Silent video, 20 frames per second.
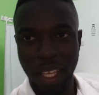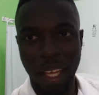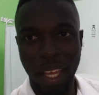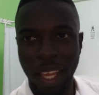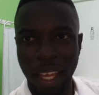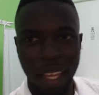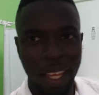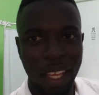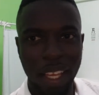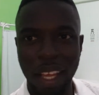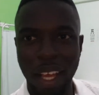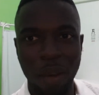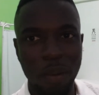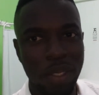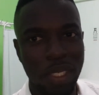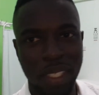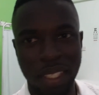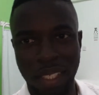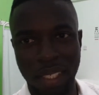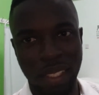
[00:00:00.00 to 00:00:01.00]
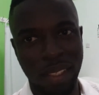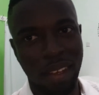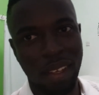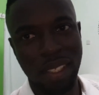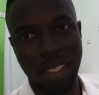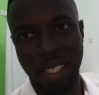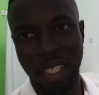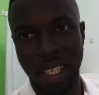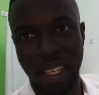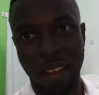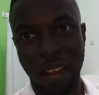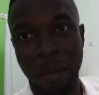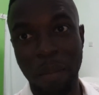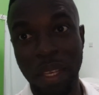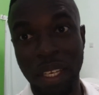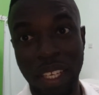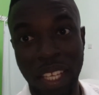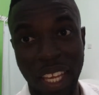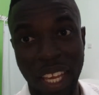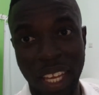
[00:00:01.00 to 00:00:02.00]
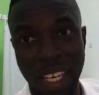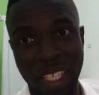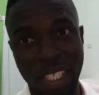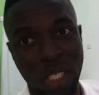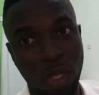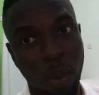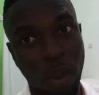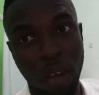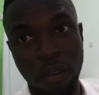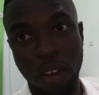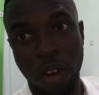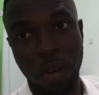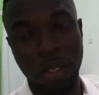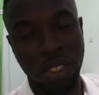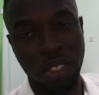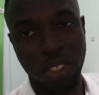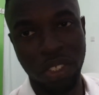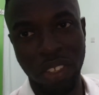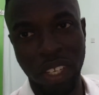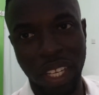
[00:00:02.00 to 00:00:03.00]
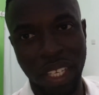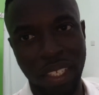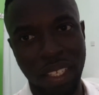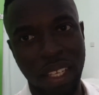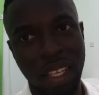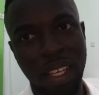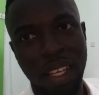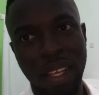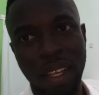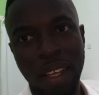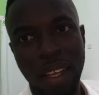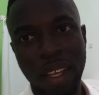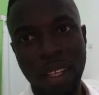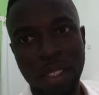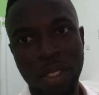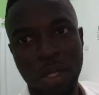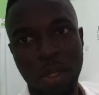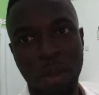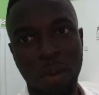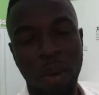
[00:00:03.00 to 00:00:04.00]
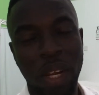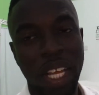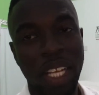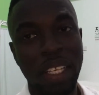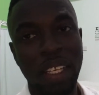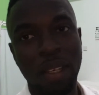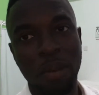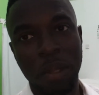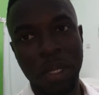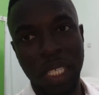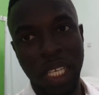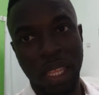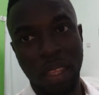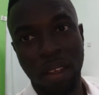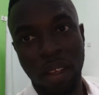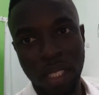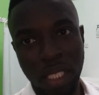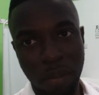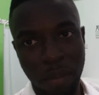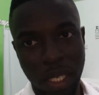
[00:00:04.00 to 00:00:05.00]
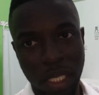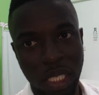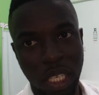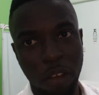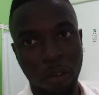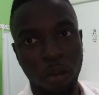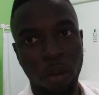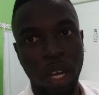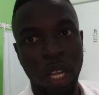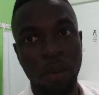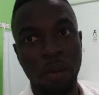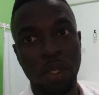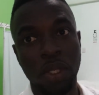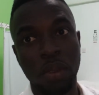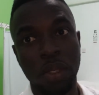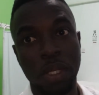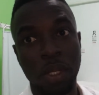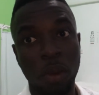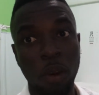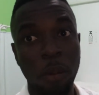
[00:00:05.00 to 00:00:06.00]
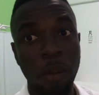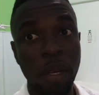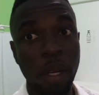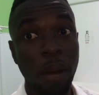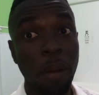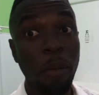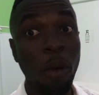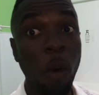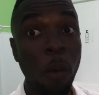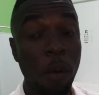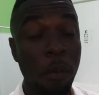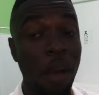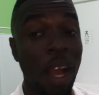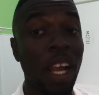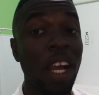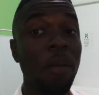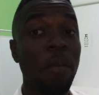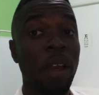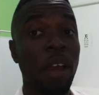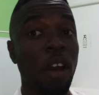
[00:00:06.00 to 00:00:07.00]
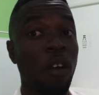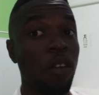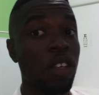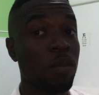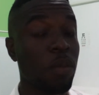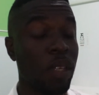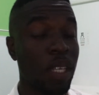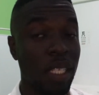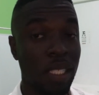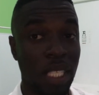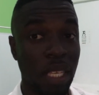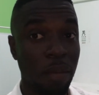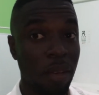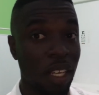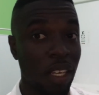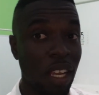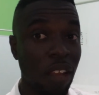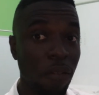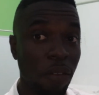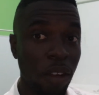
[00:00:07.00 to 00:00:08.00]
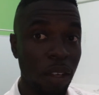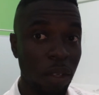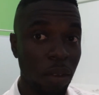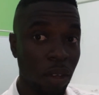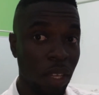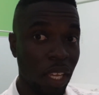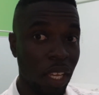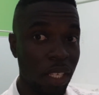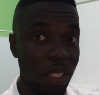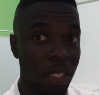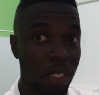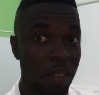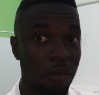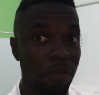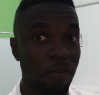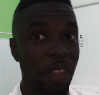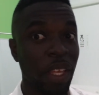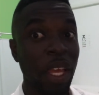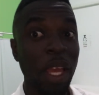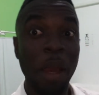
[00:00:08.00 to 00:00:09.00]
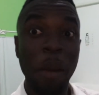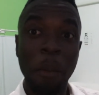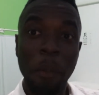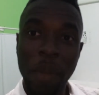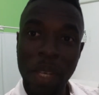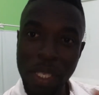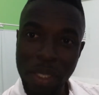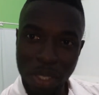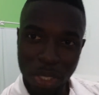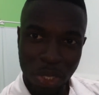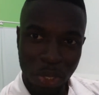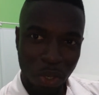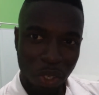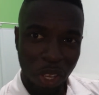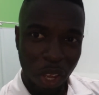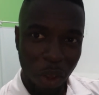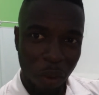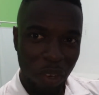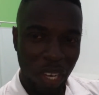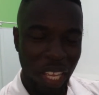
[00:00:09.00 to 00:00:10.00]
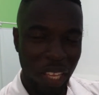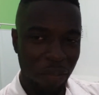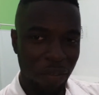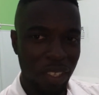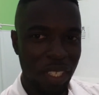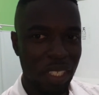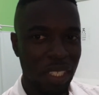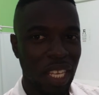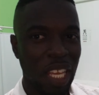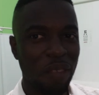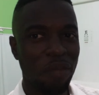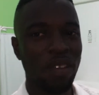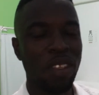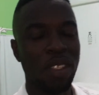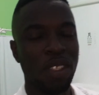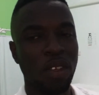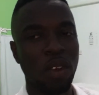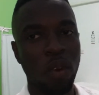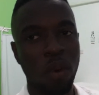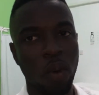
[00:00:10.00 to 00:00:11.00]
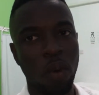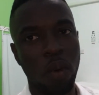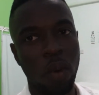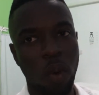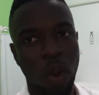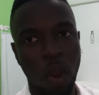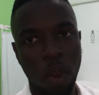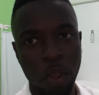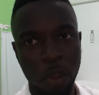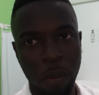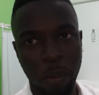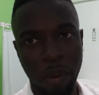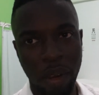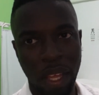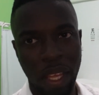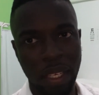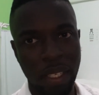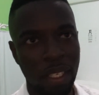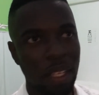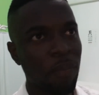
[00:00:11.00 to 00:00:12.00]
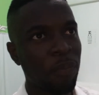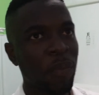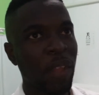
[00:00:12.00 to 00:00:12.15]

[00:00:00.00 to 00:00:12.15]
I, I was just exhausted. I mean, Annie's 12 hours straight. So what I did was I thought to myself, what I would do is open up, open back up my office, but this time in a different location. But this to show you how life is. Life doesn't go how you plan.